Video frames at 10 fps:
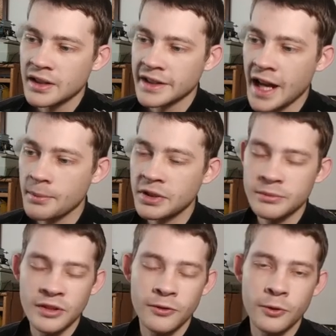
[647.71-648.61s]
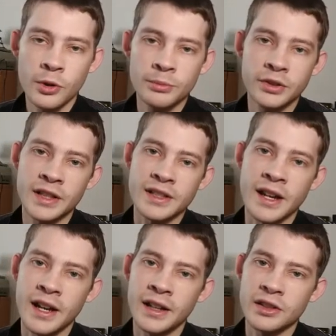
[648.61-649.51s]
They happen to be 4 plates
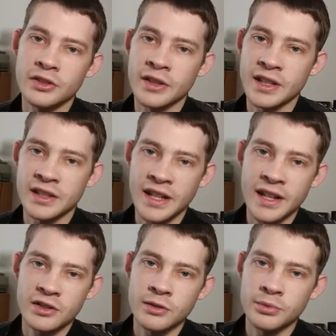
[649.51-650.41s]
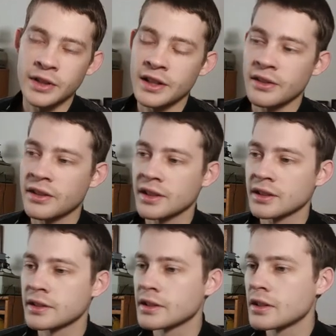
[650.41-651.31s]
high, so that's an extra plate
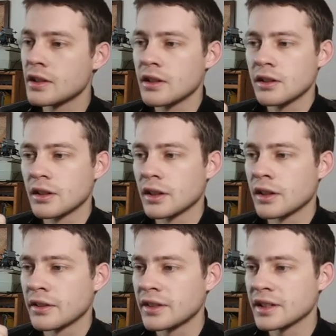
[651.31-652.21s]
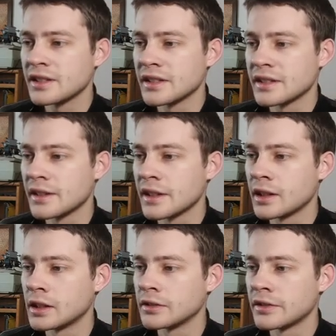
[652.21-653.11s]
thickness
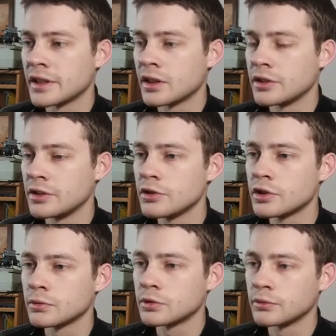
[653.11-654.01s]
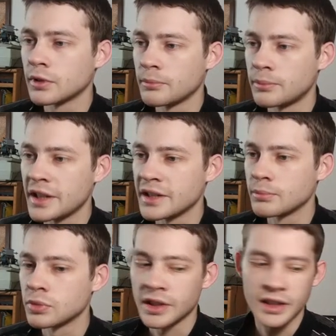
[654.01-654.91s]
there than our usual base
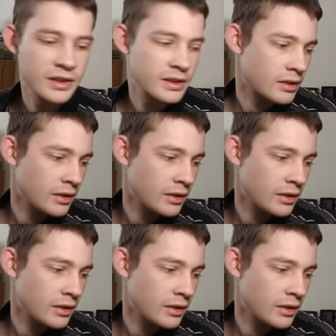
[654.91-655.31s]
bricks,